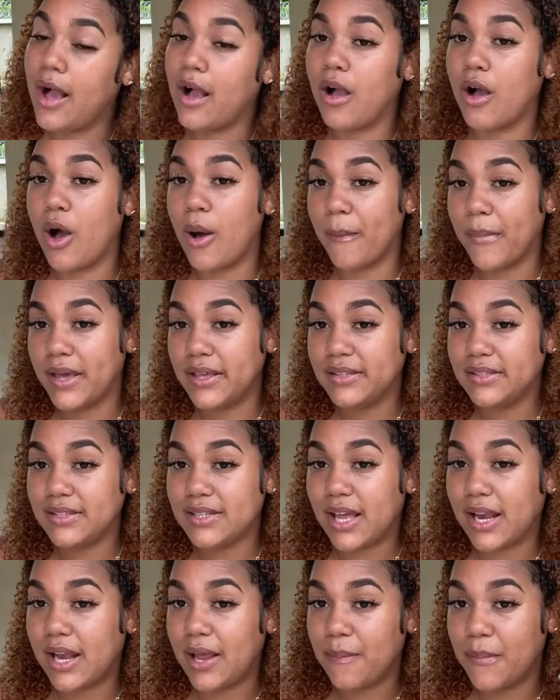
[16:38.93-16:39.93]
Comment
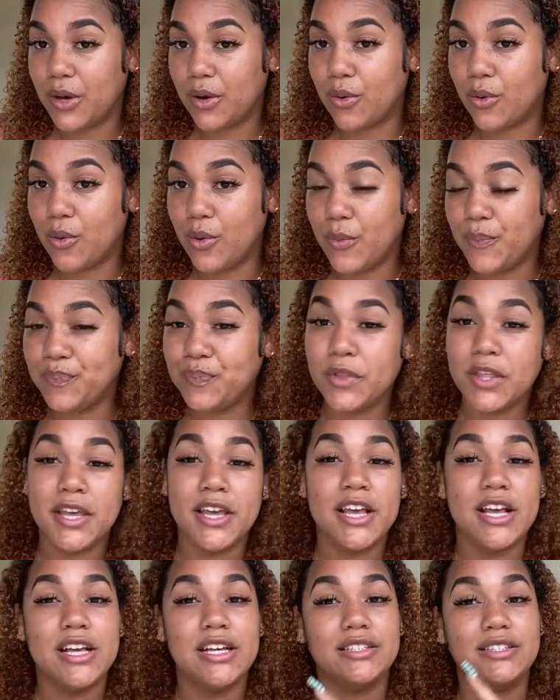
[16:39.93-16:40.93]
and let me know.
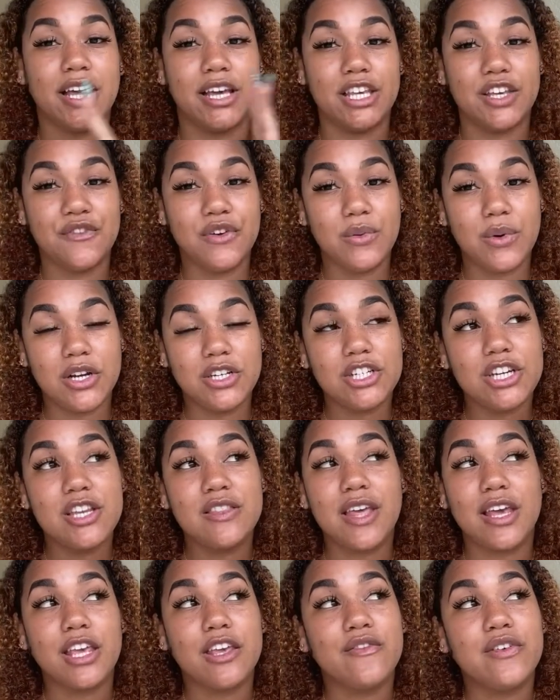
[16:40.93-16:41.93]
Thank you for watching.
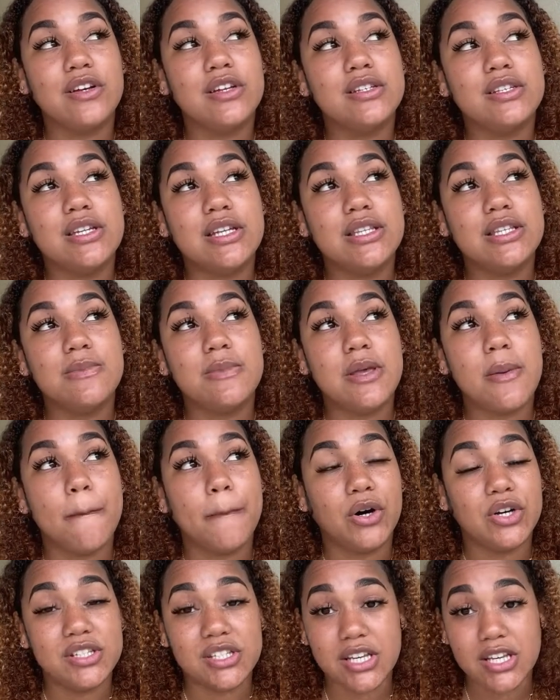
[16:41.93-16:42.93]
Thank you for listening to me
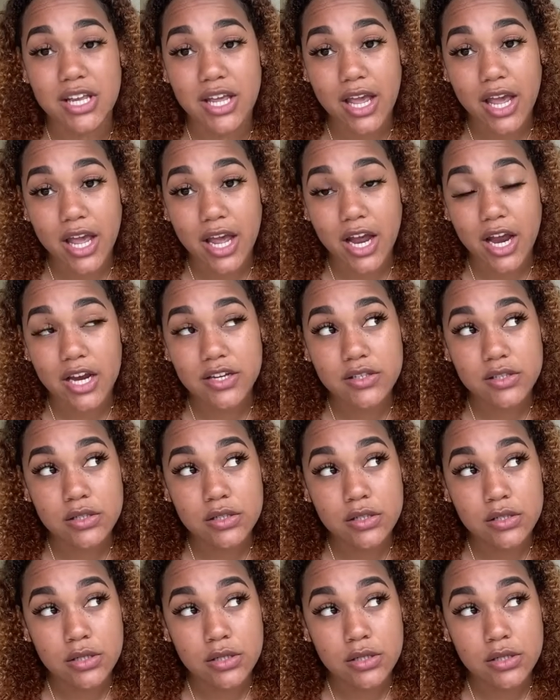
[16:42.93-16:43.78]
bust in your ears.